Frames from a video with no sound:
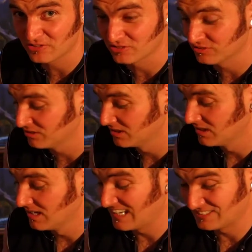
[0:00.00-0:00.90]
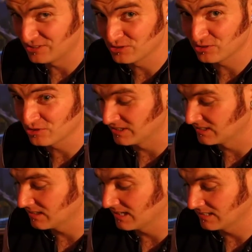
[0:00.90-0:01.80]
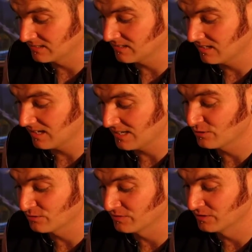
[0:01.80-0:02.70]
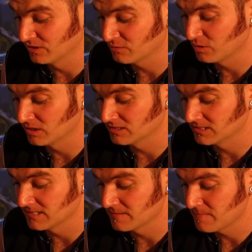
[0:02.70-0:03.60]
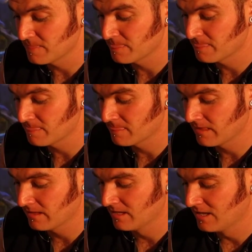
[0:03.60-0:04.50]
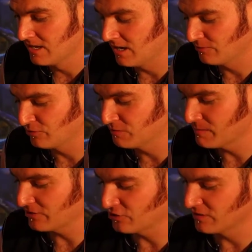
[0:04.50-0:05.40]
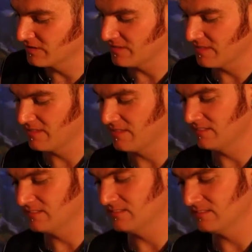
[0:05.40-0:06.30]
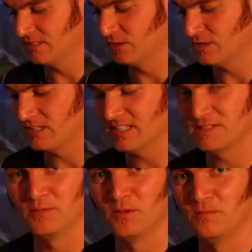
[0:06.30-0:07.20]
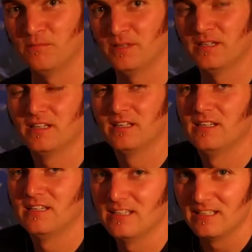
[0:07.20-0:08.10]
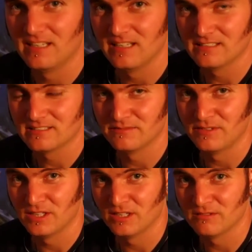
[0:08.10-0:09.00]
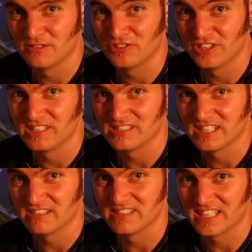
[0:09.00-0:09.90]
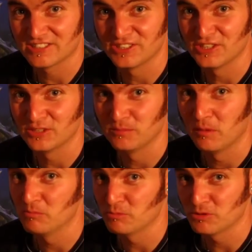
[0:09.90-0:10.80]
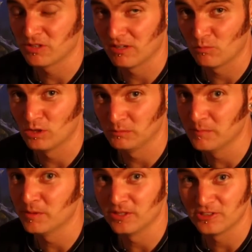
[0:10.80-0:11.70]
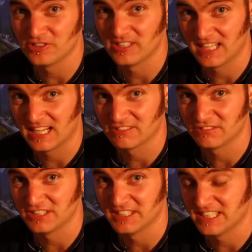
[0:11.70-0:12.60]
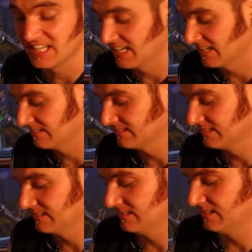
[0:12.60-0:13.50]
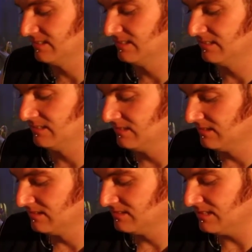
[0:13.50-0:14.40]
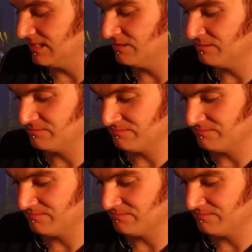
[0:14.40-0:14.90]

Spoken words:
or actually touched it, and it does feel like quality. I should imagine the look of this pump is to follow the G series external pumps, which I will be purchasing later on in the year. So